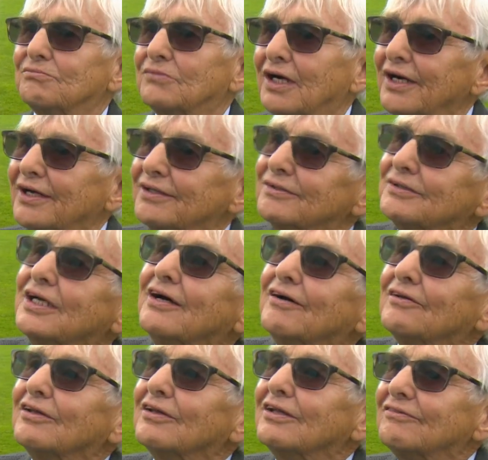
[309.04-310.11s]
my
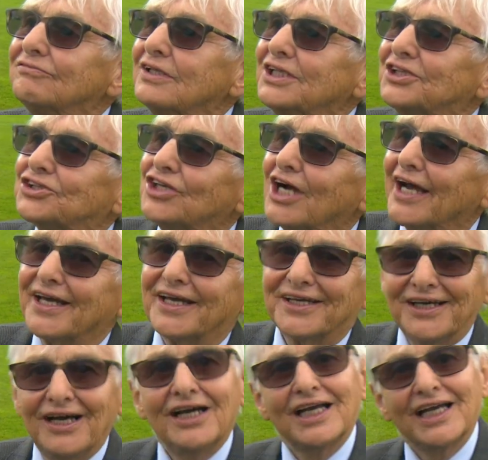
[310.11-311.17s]
lovely track,
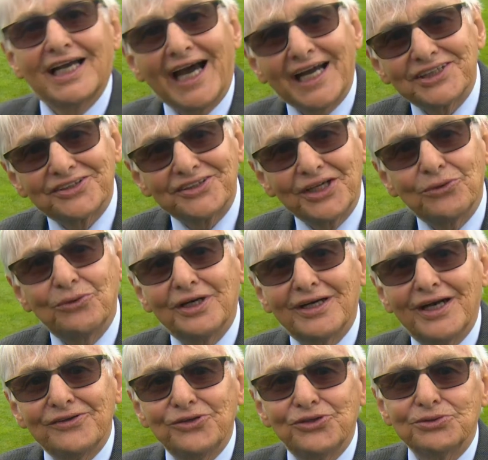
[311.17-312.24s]
Catterick, where
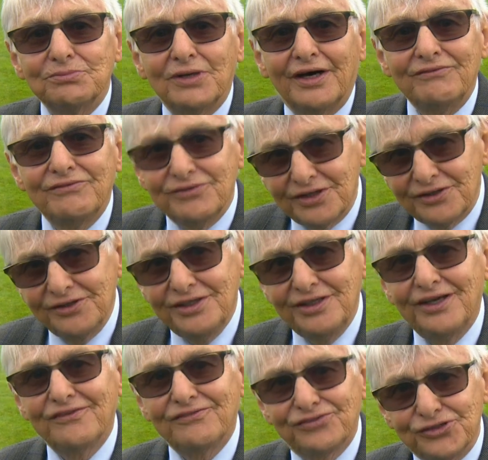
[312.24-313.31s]
I rode my very
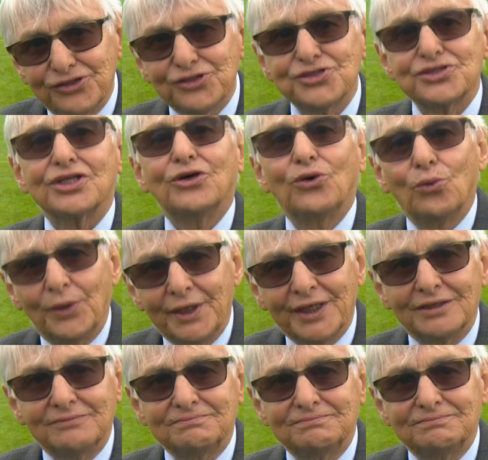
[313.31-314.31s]
first winner.